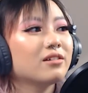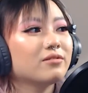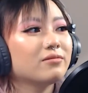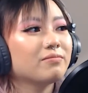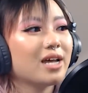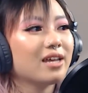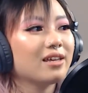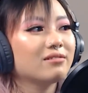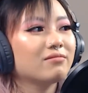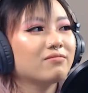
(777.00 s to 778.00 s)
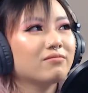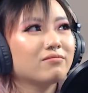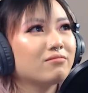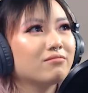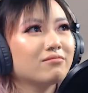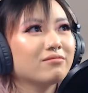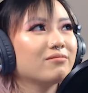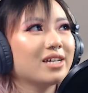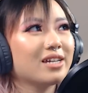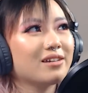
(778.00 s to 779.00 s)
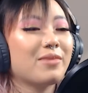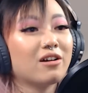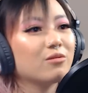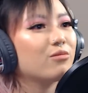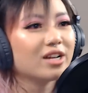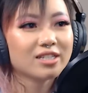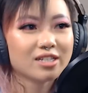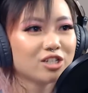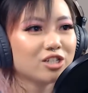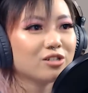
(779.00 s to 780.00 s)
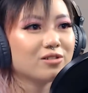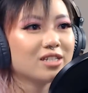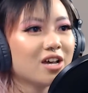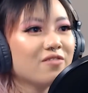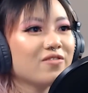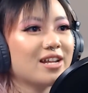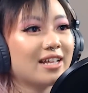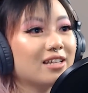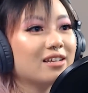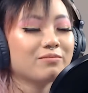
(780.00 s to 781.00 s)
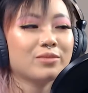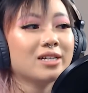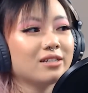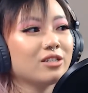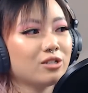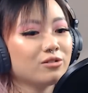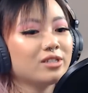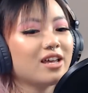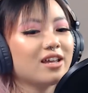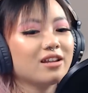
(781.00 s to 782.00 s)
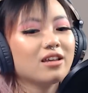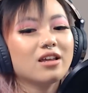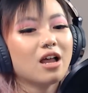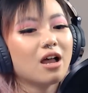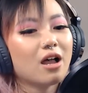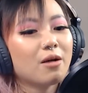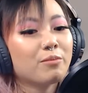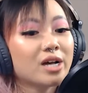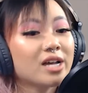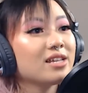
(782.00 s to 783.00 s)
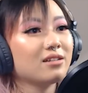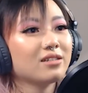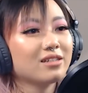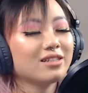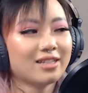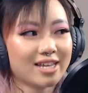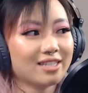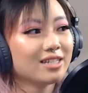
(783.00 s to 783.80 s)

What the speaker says: my amount of breast tissue and stuff. And but you said, this